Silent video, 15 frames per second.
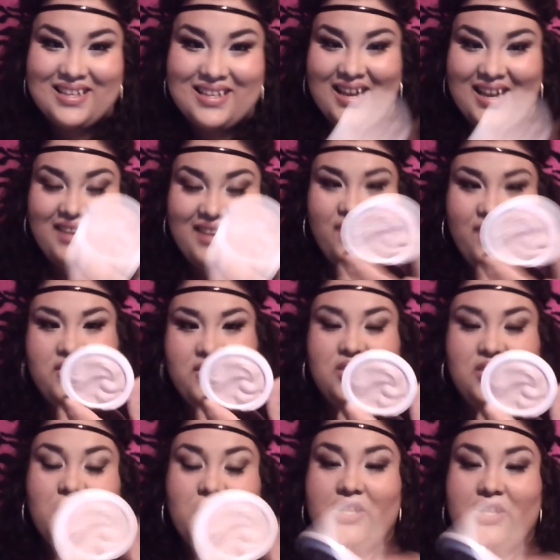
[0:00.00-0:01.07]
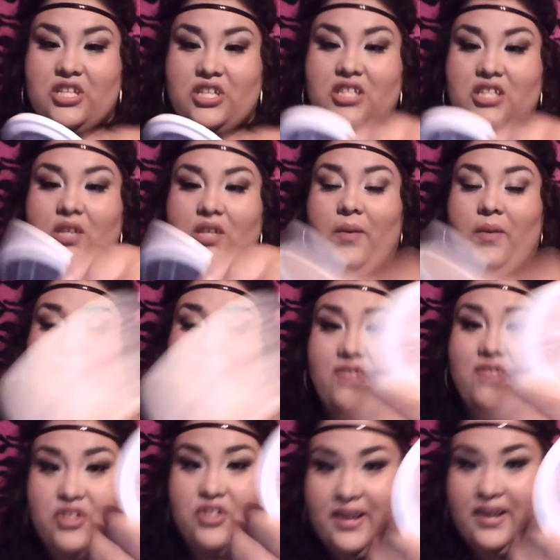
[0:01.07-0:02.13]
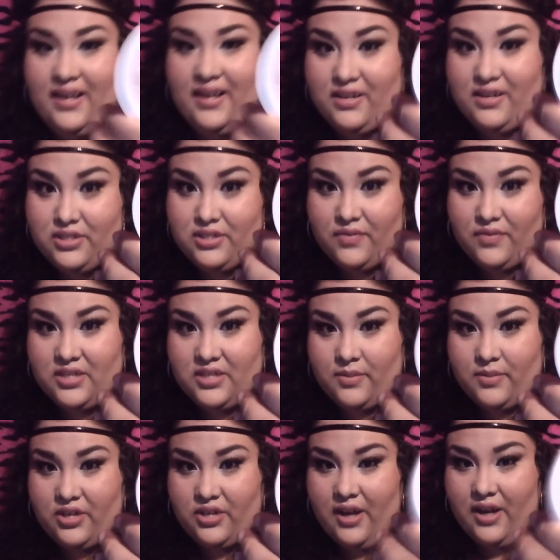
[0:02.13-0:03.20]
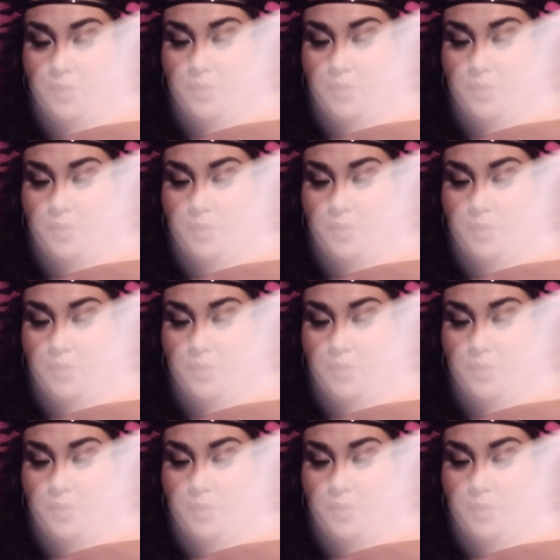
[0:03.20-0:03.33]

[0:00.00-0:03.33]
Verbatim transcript: Yeah, I love it so much. It's so pretty. I haven't tried it. I just first time I tried it